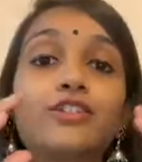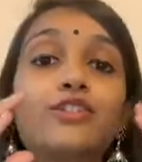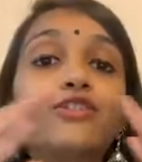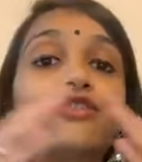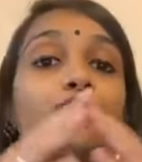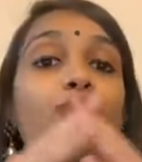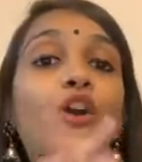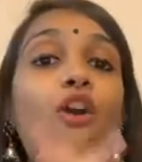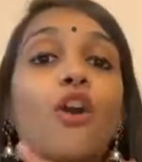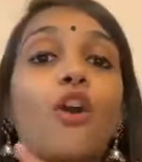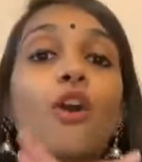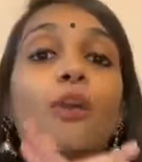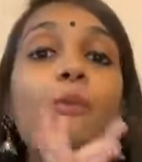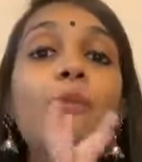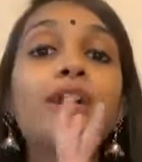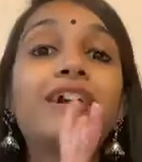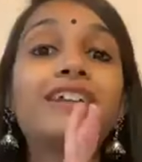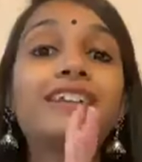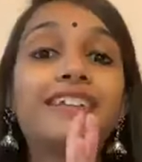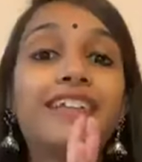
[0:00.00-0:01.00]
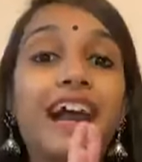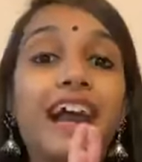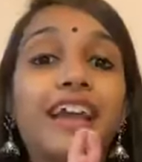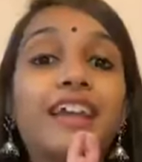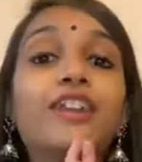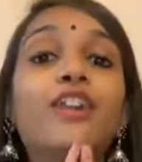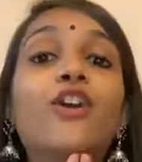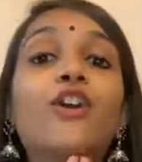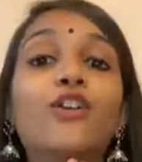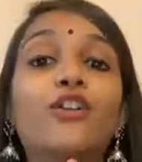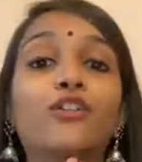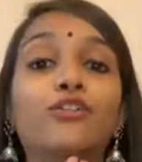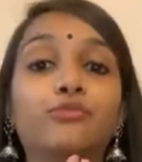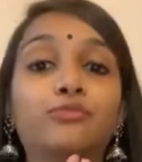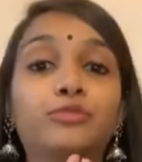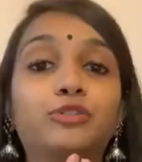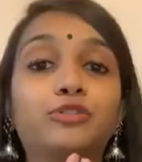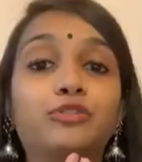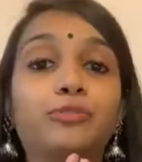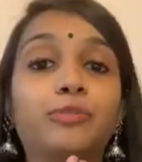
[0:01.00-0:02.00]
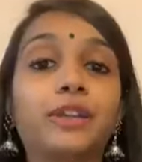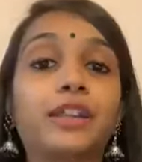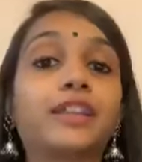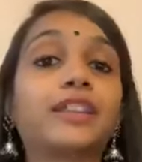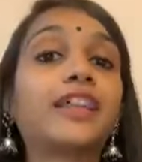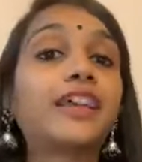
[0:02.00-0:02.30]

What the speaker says: to form a dialogue of movement,